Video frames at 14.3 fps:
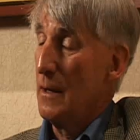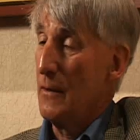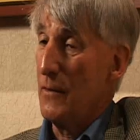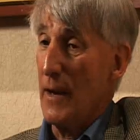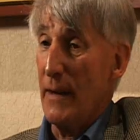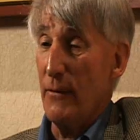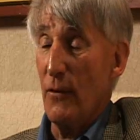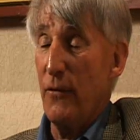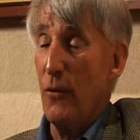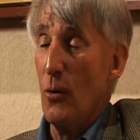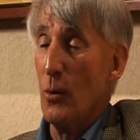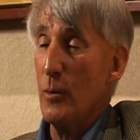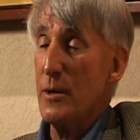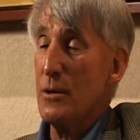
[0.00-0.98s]
If you have a
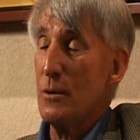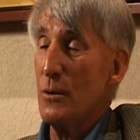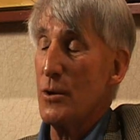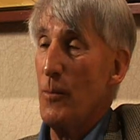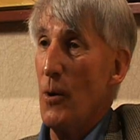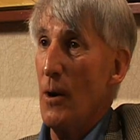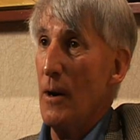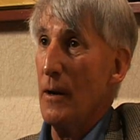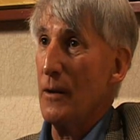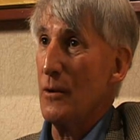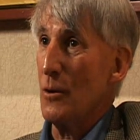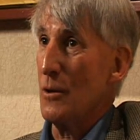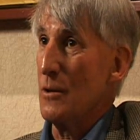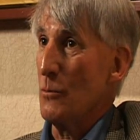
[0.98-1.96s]
full research park,
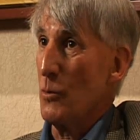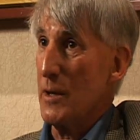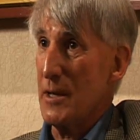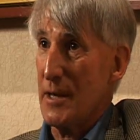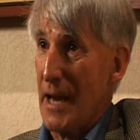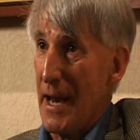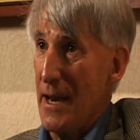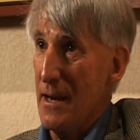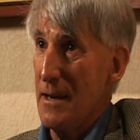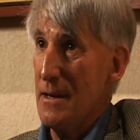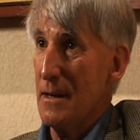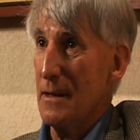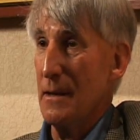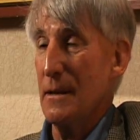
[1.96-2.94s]
you can retain it
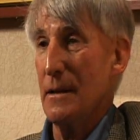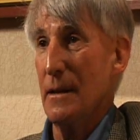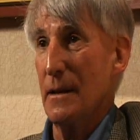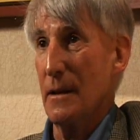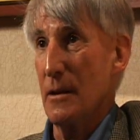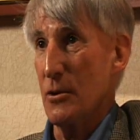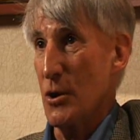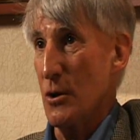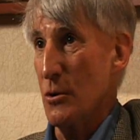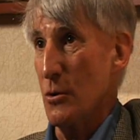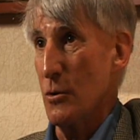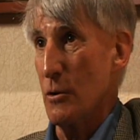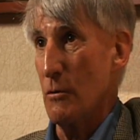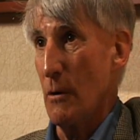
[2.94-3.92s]
and
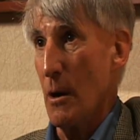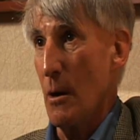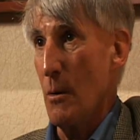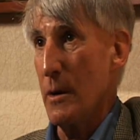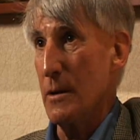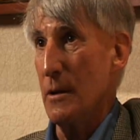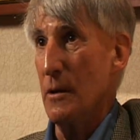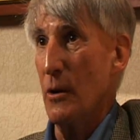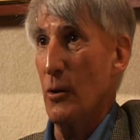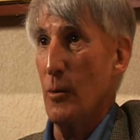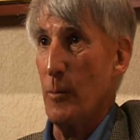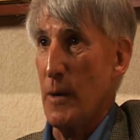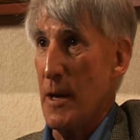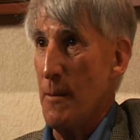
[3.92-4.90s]
continue to grow it. You know,
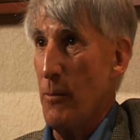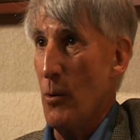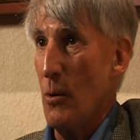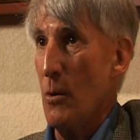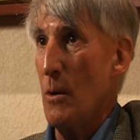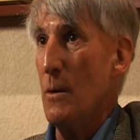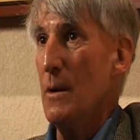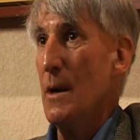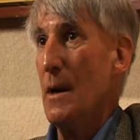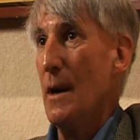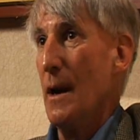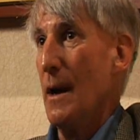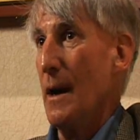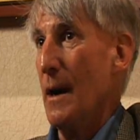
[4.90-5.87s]
the people,
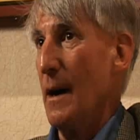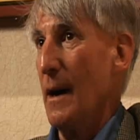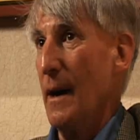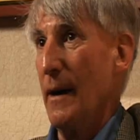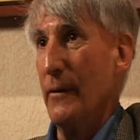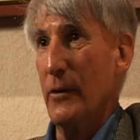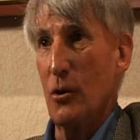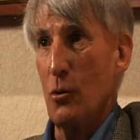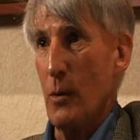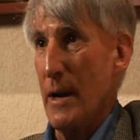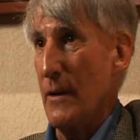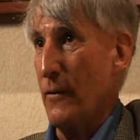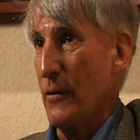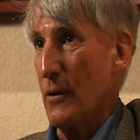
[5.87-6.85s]
they're
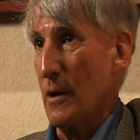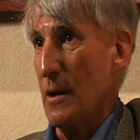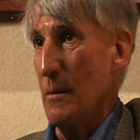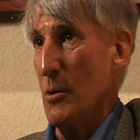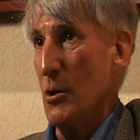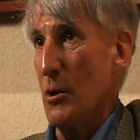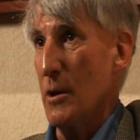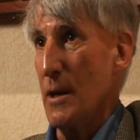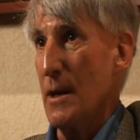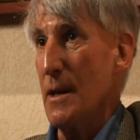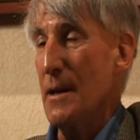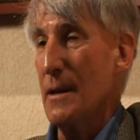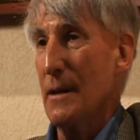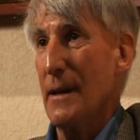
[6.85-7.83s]
great for the community.
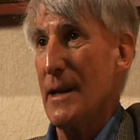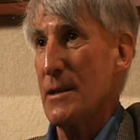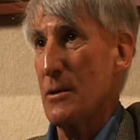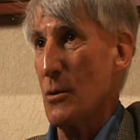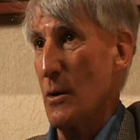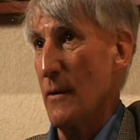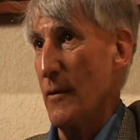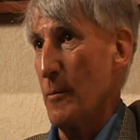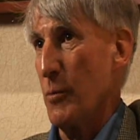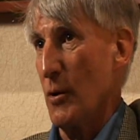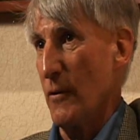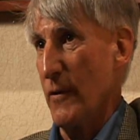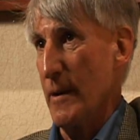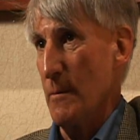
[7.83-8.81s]
That's sort of a
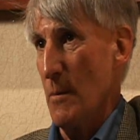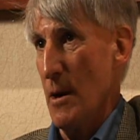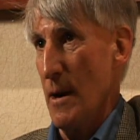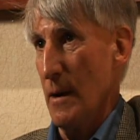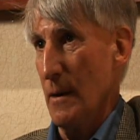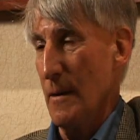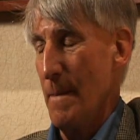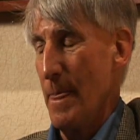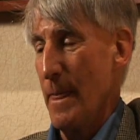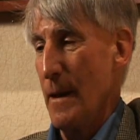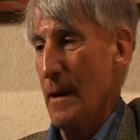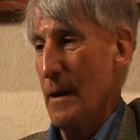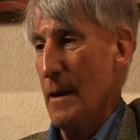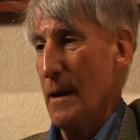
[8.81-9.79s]
perfect model.
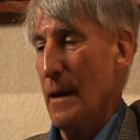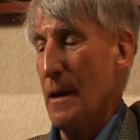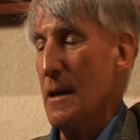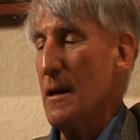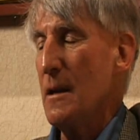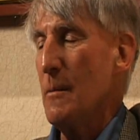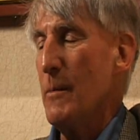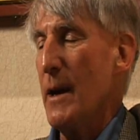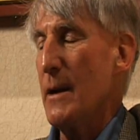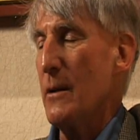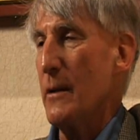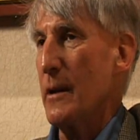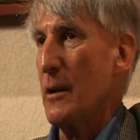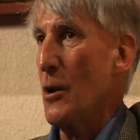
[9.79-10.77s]
An
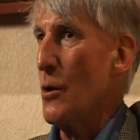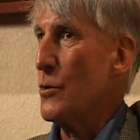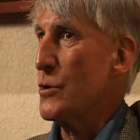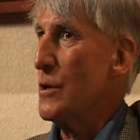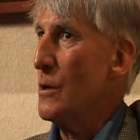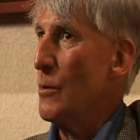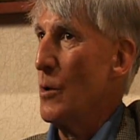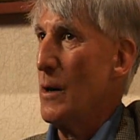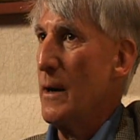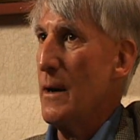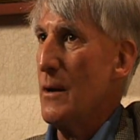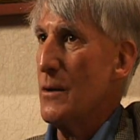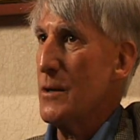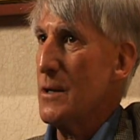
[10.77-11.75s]
incubator that goes nowhere
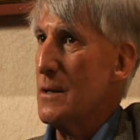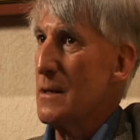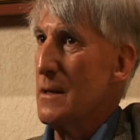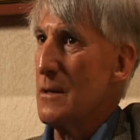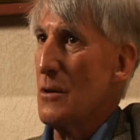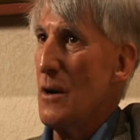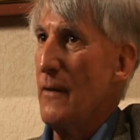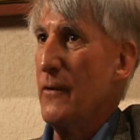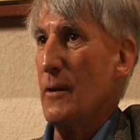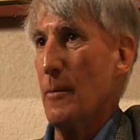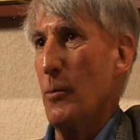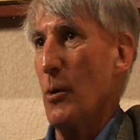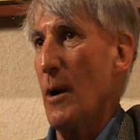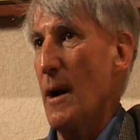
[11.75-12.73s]
else is often a
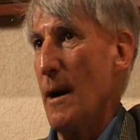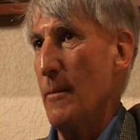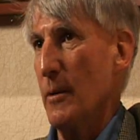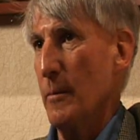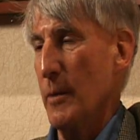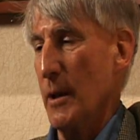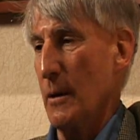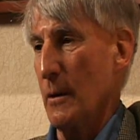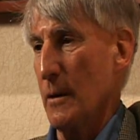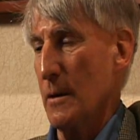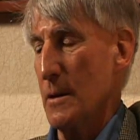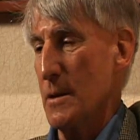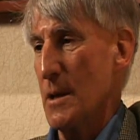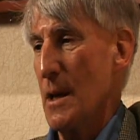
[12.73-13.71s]
problem
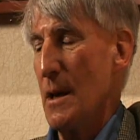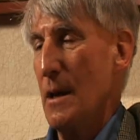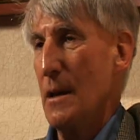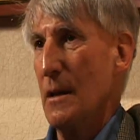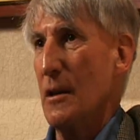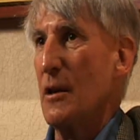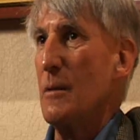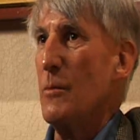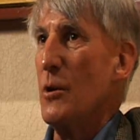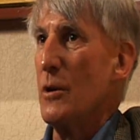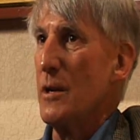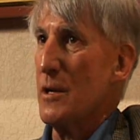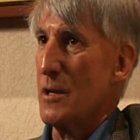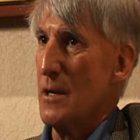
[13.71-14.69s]
because the
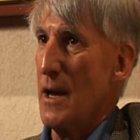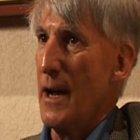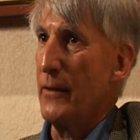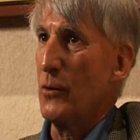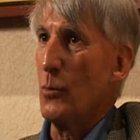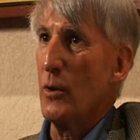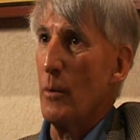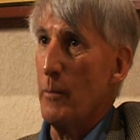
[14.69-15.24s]
community is not the real